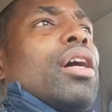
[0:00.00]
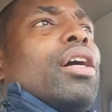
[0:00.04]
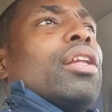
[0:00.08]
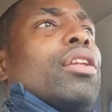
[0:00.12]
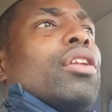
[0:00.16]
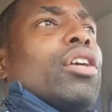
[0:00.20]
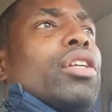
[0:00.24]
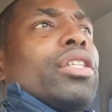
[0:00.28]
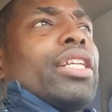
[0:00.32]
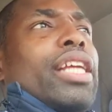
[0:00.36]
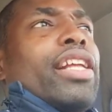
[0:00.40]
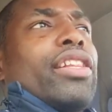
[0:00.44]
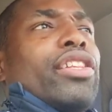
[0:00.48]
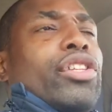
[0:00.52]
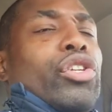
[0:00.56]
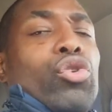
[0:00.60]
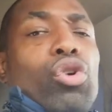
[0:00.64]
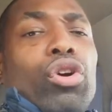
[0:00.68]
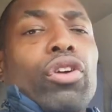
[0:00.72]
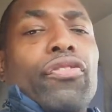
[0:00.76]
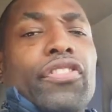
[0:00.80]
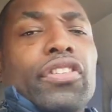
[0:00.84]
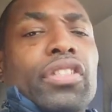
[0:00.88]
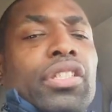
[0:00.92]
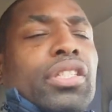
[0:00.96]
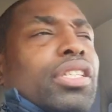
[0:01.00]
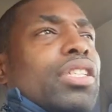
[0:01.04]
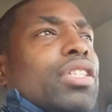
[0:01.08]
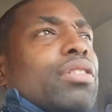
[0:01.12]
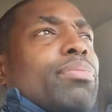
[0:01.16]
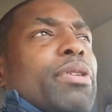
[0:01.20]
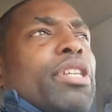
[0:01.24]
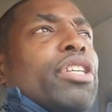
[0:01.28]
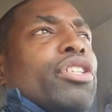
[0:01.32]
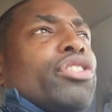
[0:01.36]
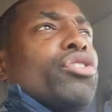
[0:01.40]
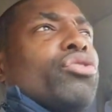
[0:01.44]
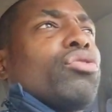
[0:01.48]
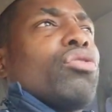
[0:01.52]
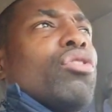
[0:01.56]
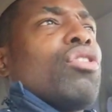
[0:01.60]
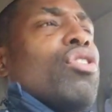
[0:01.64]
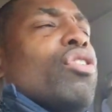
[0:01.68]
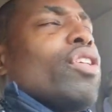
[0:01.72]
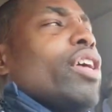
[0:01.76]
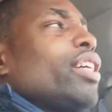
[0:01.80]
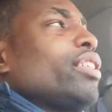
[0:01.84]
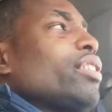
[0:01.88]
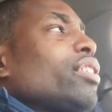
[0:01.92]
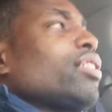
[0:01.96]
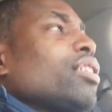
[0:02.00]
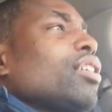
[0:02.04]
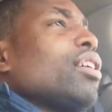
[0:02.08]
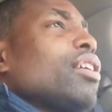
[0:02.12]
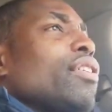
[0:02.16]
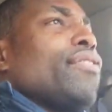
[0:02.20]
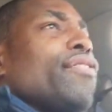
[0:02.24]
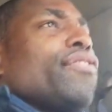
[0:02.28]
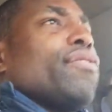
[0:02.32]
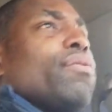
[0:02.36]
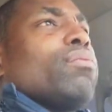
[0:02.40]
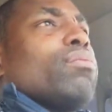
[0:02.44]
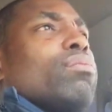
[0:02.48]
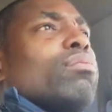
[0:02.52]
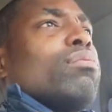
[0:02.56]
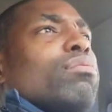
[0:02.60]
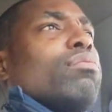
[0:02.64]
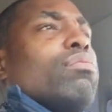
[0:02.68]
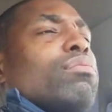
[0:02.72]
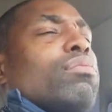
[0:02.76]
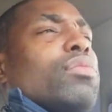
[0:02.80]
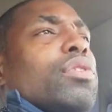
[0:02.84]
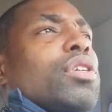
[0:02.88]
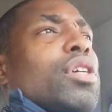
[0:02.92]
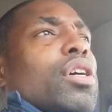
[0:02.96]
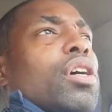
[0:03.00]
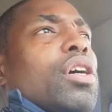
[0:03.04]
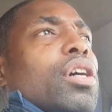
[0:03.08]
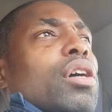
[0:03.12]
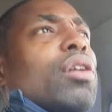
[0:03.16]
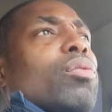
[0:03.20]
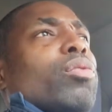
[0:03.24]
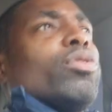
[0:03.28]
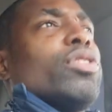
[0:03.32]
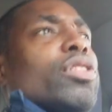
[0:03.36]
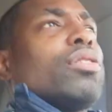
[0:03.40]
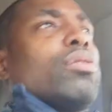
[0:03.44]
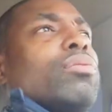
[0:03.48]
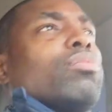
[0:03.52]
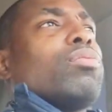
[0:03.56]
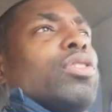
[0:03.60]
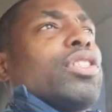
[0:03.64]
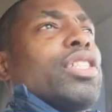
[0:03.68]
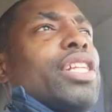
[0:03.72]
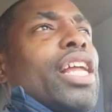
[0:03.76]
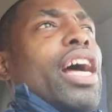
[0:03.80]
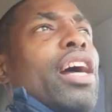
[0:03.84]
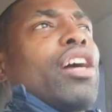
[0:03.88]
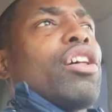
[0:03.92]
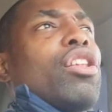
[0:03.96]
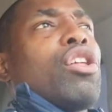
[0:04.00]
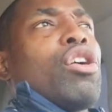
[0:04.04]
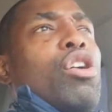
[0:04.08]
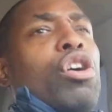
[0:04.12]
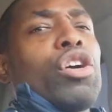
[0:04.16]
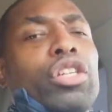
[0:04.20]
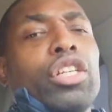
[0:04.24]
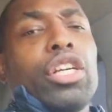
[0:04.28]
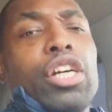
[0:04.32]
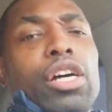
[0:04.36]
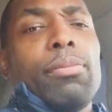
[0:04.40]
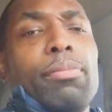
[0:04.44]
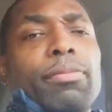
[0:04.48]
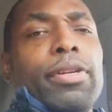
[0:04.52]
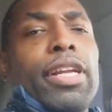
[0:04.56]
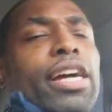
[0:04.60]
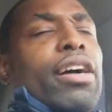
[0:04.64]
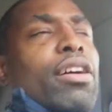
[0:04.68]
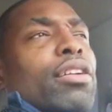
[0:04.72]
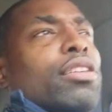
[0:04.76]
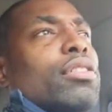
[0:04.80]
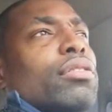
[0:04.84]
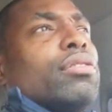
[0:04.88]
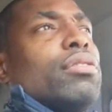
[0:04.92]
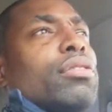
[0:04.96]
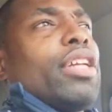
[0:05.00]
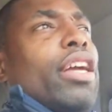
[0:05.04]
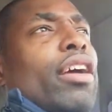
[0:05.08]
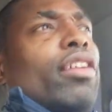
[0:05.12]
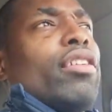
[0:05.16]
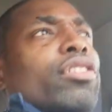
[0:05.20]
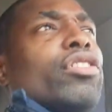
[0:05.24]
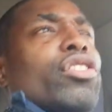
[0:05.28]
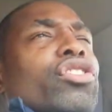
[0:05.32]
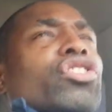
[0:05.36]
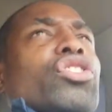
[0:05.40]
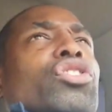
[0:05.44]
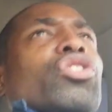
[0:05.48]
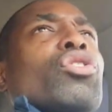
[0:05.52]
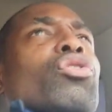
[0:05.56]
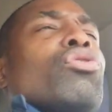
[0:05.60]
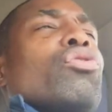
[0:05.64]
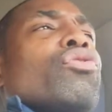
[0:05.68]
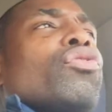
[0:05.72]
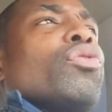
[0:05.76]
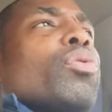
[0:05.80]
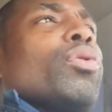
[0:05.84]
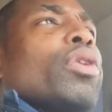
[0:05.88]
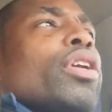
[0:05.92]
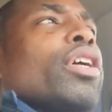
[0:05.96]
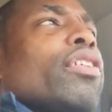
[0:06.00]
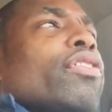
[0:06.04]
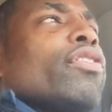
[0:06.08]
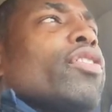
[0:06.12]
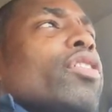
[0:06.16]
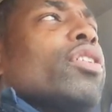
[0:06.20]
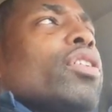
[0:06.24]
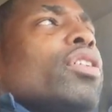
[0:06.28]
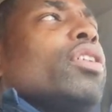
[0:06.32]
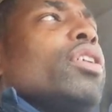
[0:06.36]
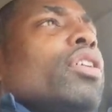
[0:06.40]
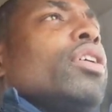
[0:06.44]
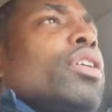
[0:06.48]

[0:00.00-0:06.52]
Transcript: Looked at the orifices, made sure all that stuff was not clogged up down in the stove or whatever.